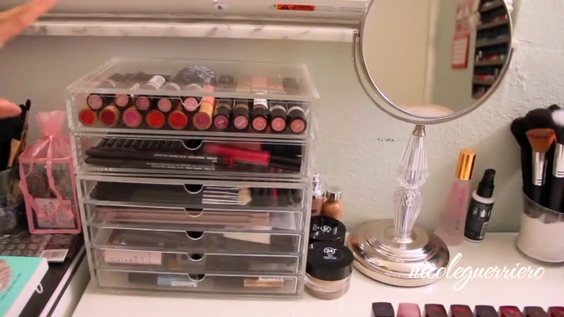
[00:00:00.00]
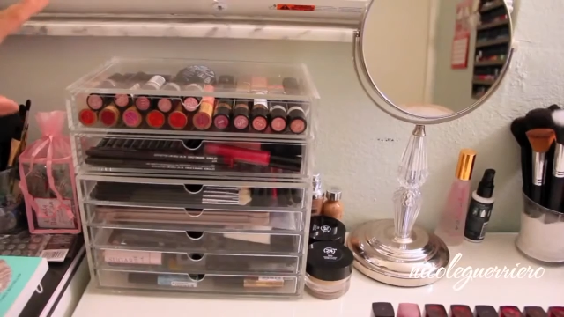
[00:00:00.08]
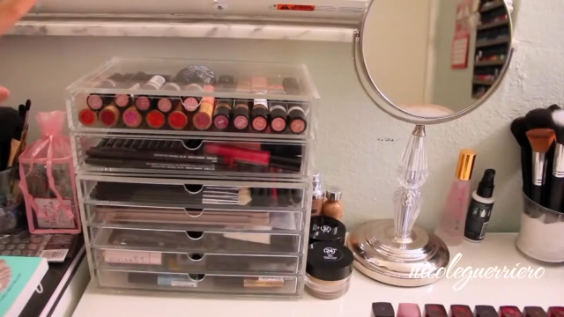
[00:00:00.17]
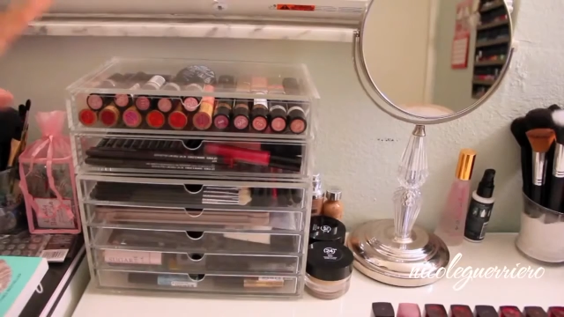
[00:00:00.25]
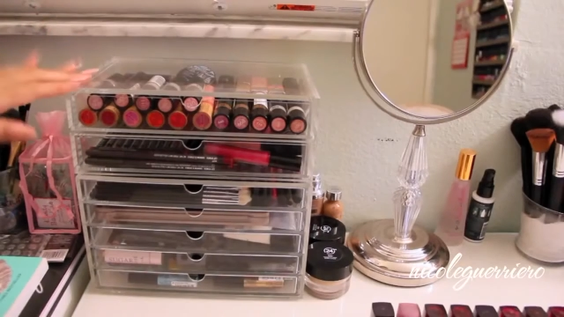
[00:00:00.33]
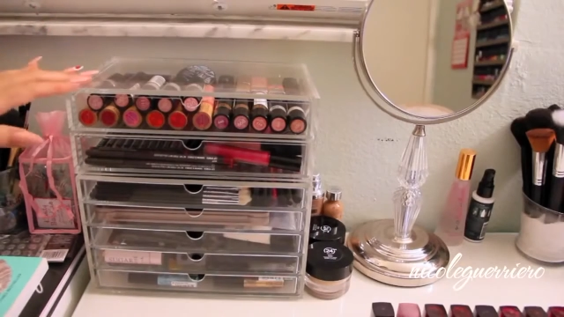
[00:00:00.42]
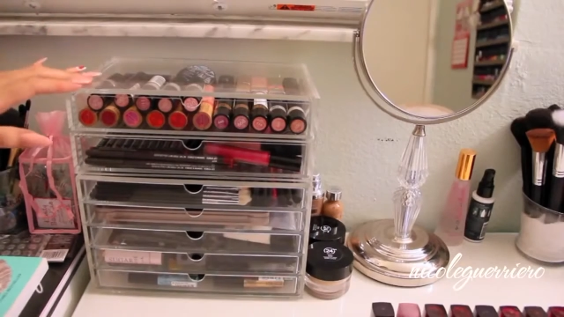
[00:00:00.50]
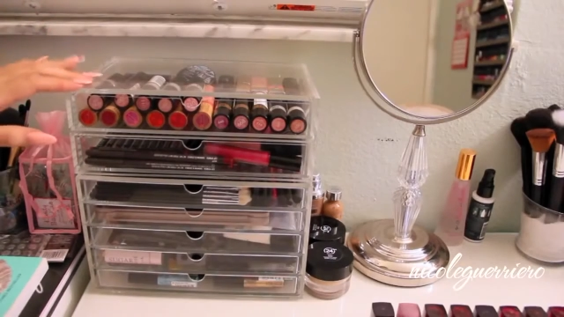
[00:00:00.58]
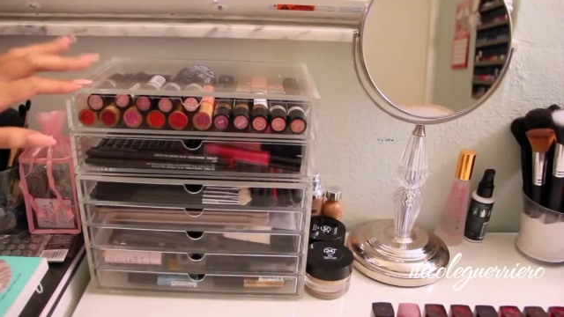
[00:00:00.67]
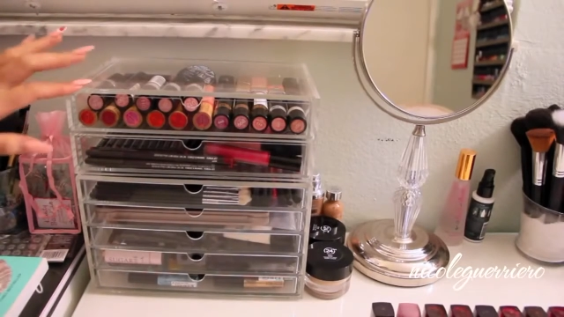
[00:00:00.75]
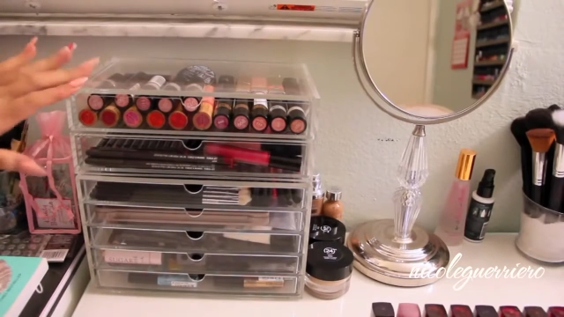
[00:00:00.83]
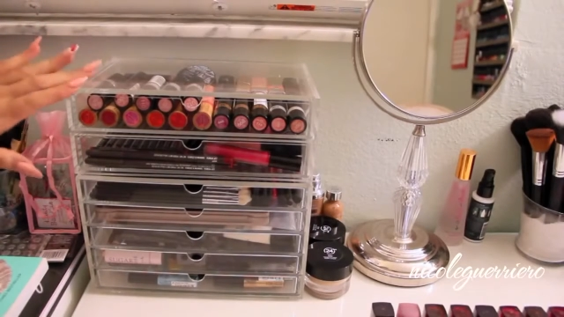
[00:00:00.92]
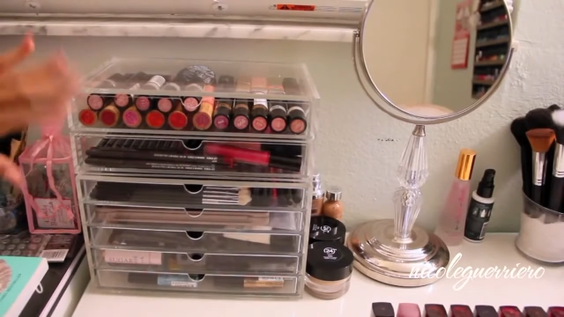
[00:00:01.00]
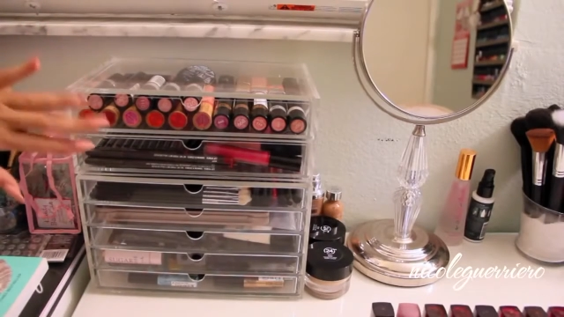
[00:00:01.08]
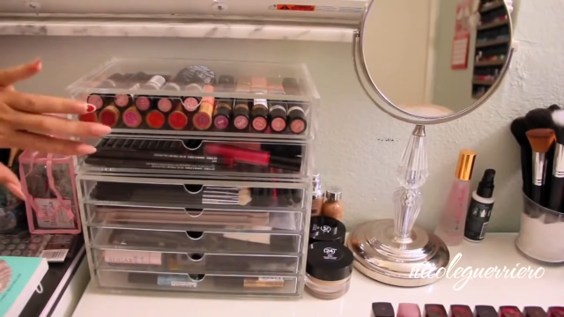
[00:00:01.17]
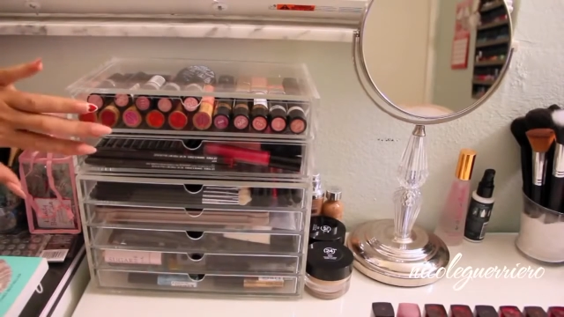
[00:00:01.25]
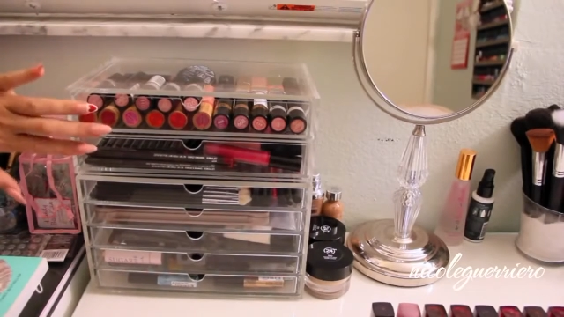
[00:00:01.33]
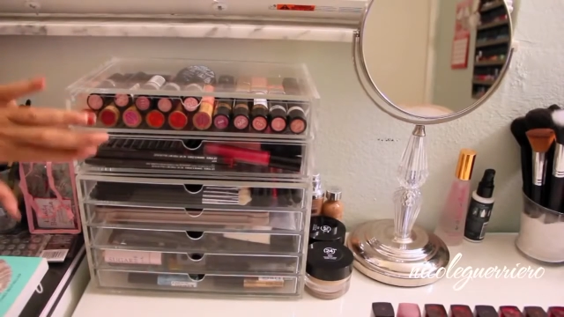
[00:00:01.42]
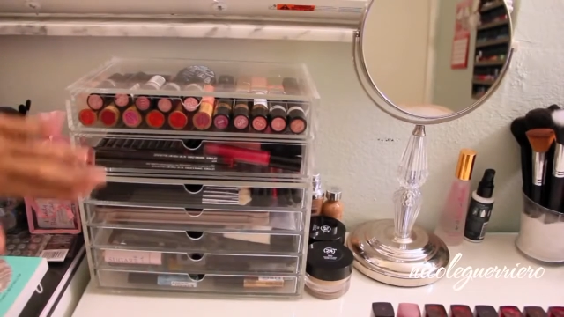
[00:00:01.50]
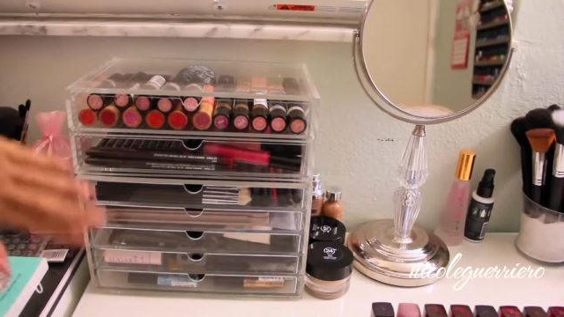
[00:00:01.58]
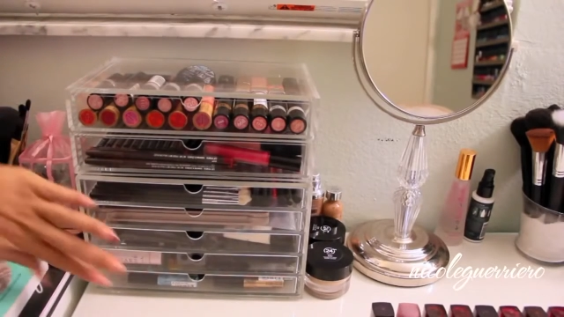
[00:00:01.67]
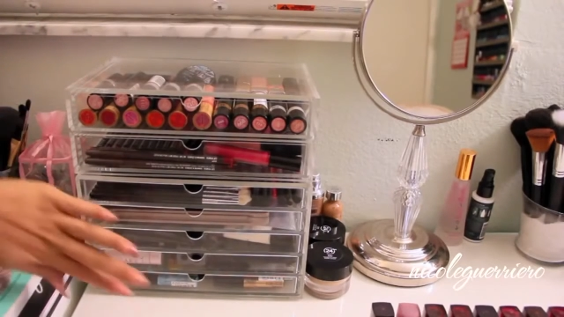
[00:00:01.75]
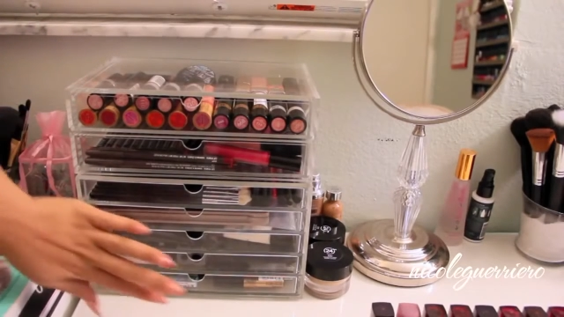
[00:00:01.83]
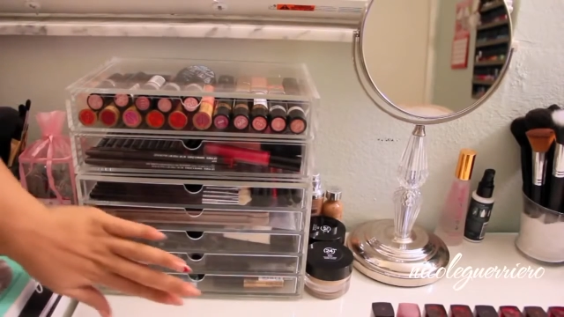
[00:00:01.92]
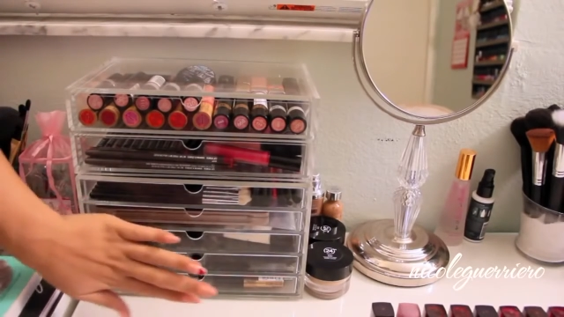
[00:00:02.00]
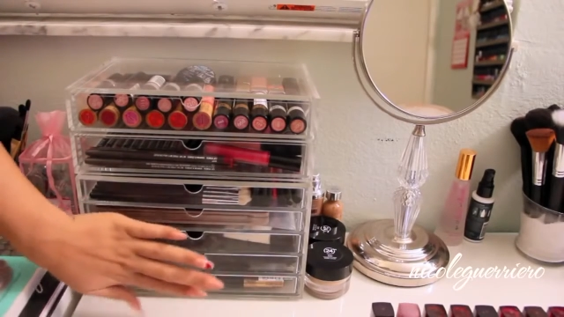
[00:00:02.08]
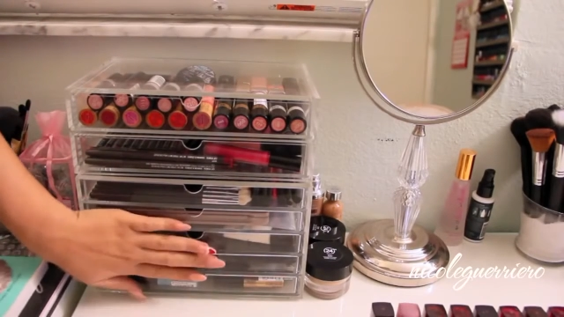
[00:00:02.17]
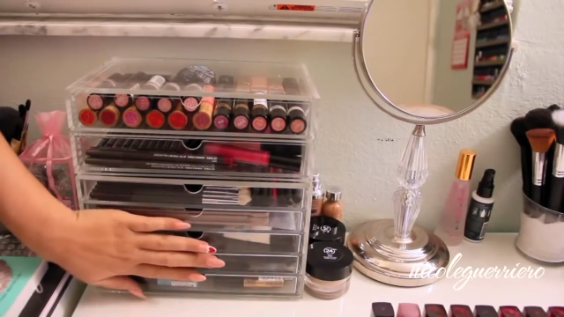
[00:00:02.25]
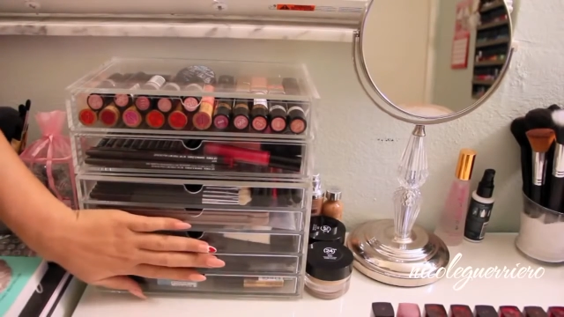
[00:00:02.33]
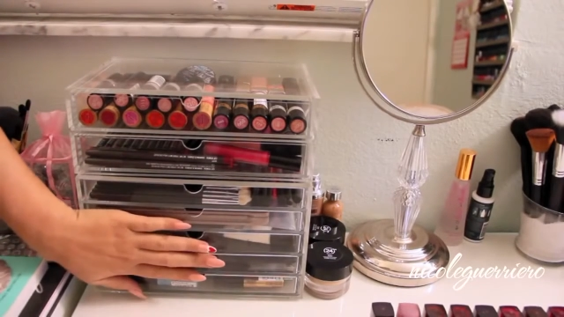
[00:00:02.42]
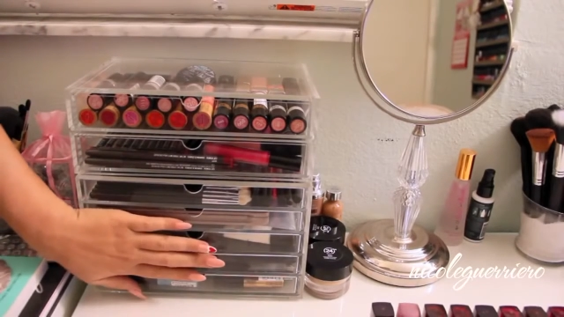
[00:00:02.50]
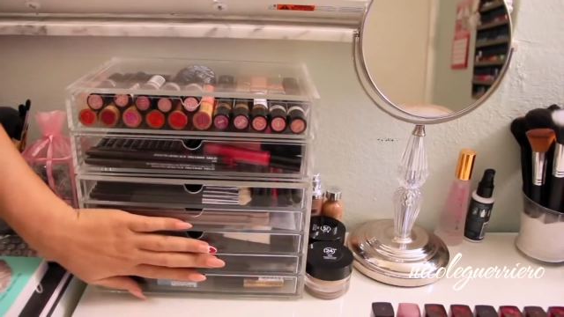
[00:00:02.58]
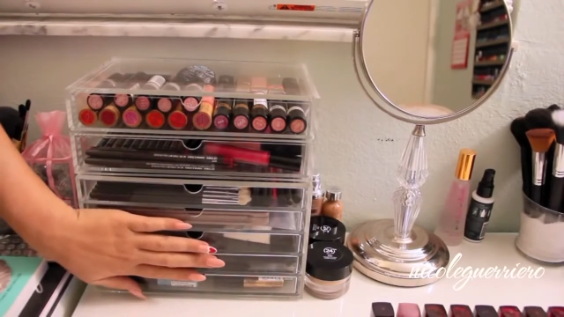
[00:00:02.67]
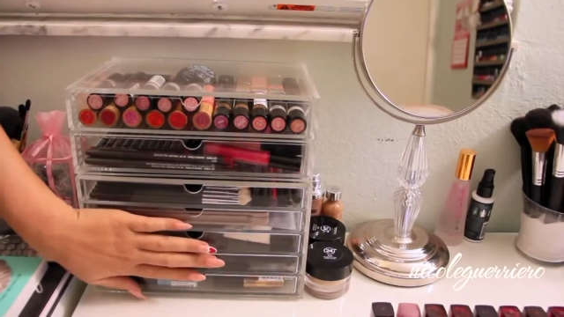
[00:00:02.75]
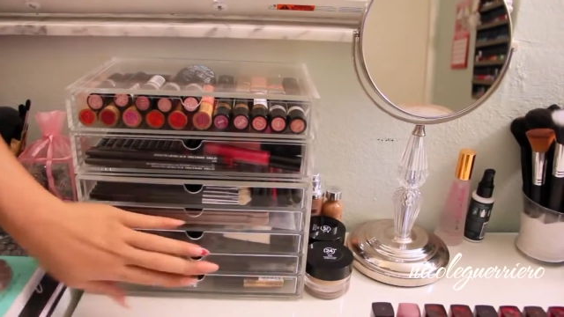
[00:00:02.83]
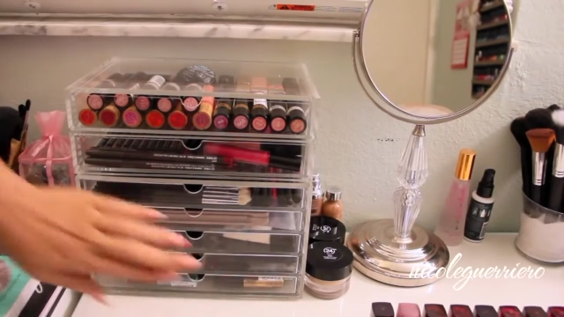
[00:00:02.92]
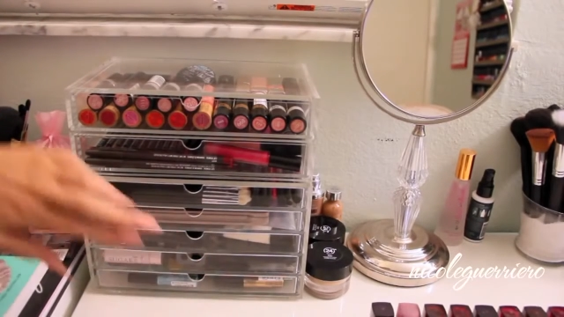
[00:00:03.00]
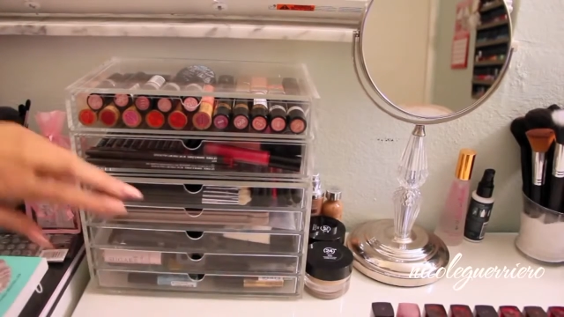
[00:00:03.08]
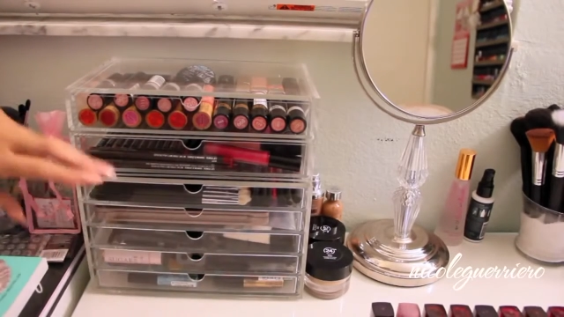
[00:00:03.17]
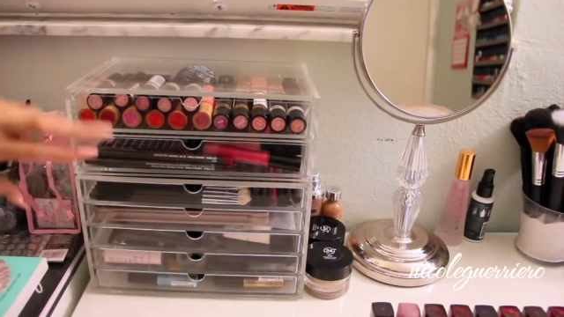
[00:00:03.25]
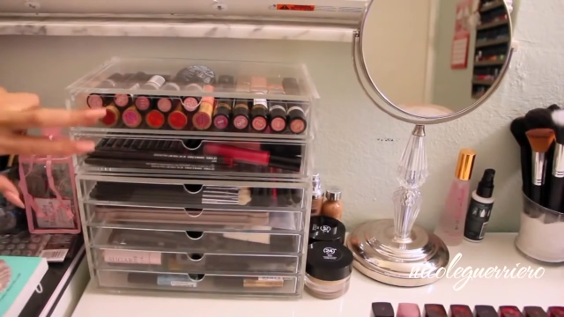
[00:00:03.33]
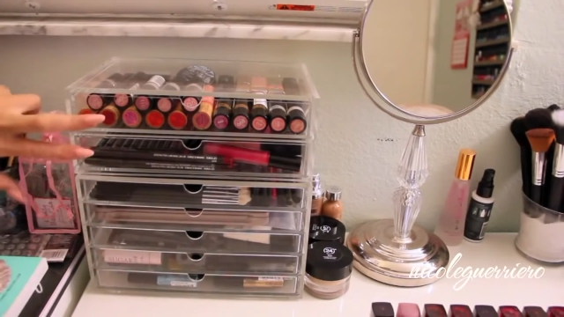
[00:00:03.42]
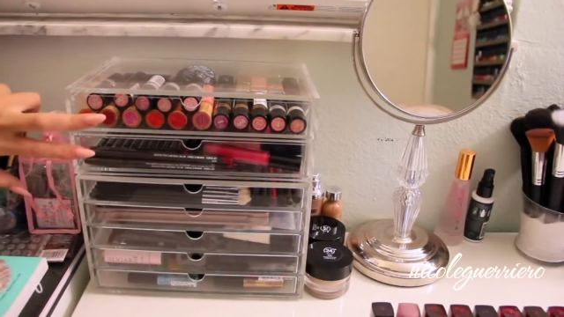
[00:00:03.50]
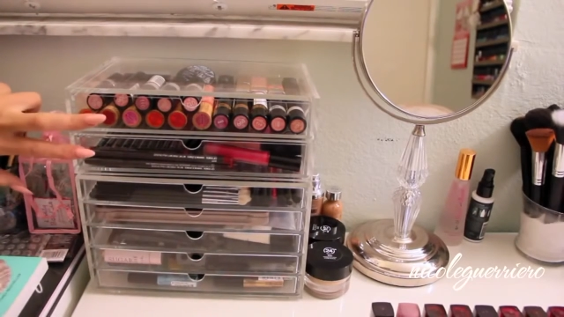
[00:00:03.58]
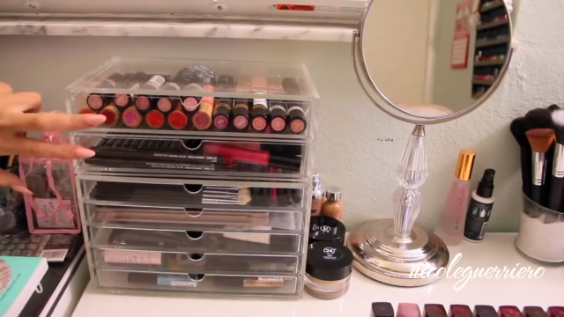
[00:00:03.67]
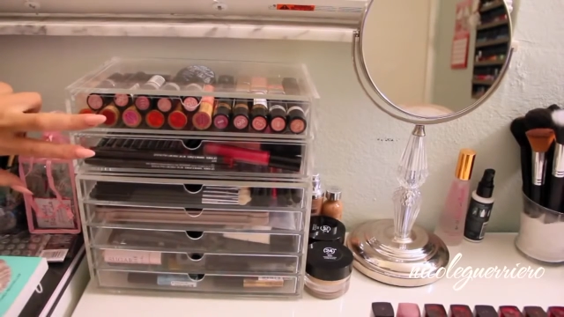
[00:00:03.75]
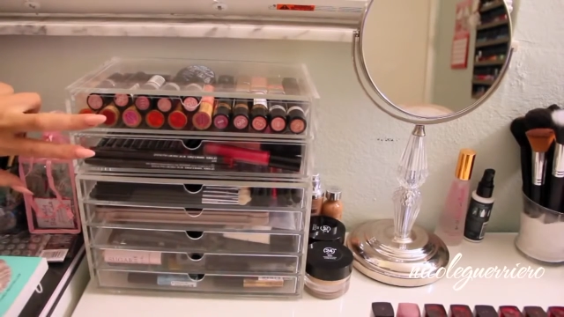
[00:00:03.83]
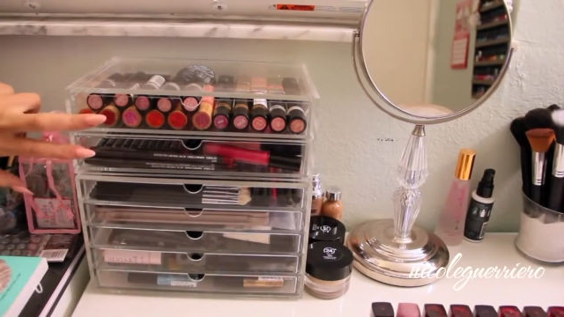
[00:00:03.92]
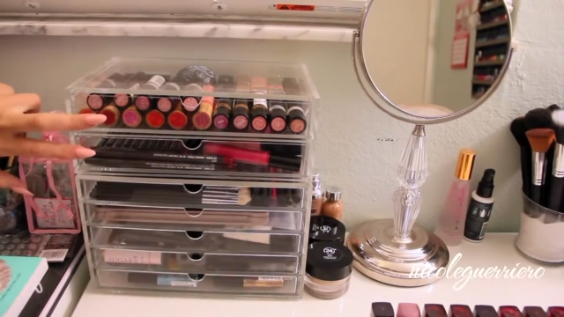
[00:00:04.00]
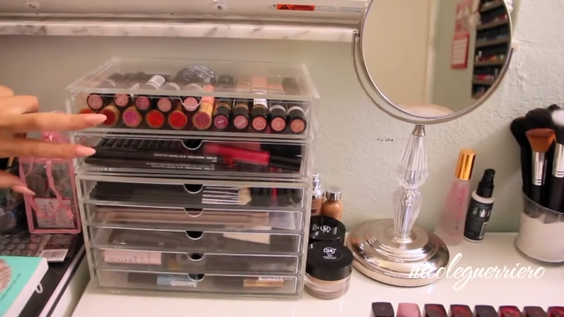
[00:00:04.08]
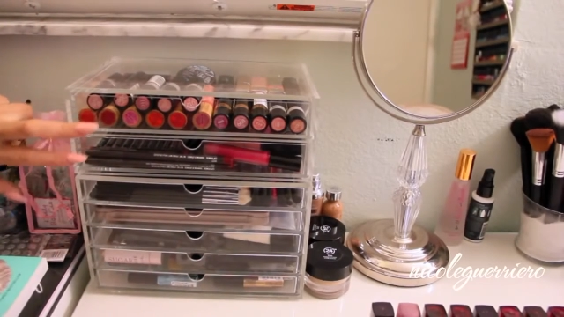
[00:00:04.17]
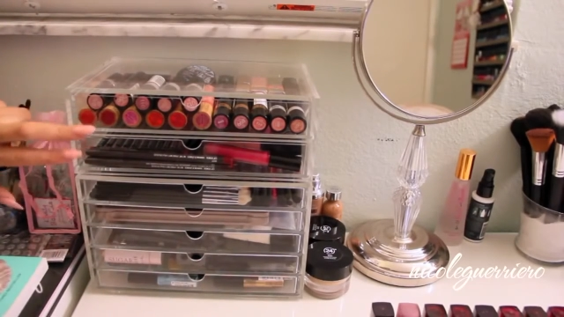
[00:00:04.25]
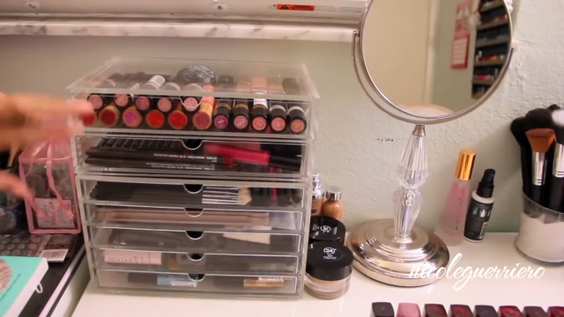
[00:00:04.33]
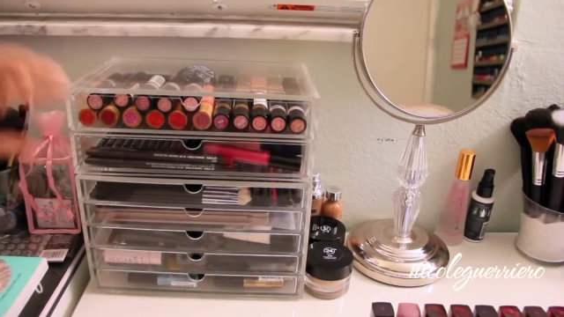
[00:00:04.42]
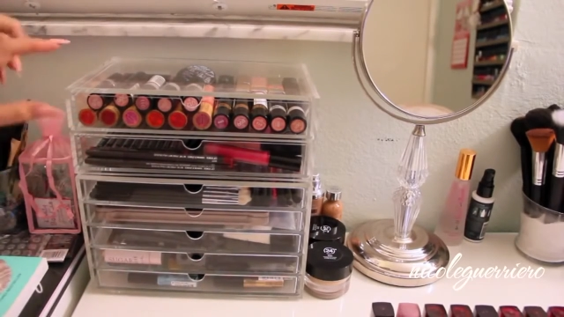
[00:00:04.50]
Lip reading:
(no speaker visible)